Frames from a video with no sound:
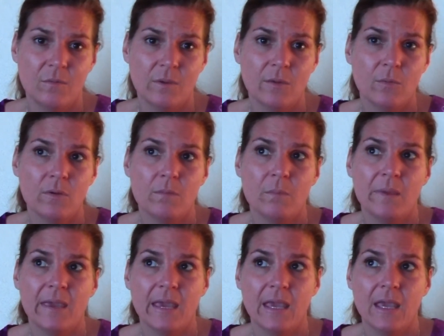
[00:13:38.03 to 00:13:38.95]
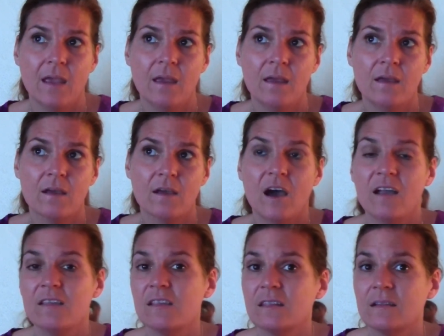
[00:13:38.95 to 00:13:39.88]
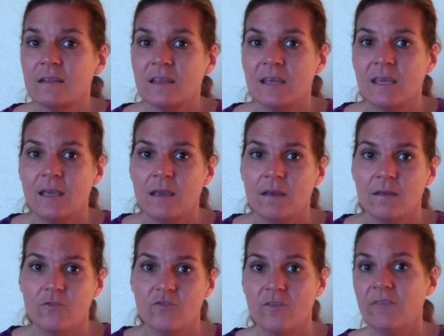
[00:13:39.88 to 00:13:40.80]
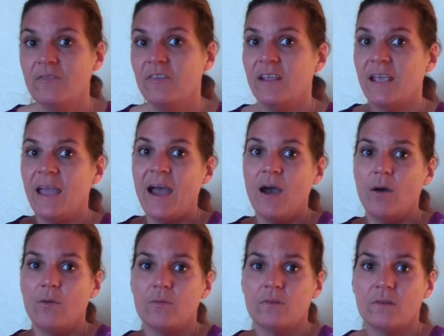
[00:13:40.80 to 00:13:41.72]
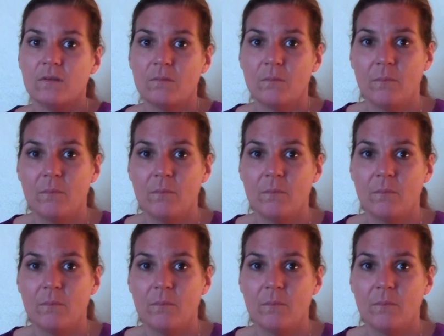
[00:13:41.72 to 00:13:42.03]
We would be constantly drifting out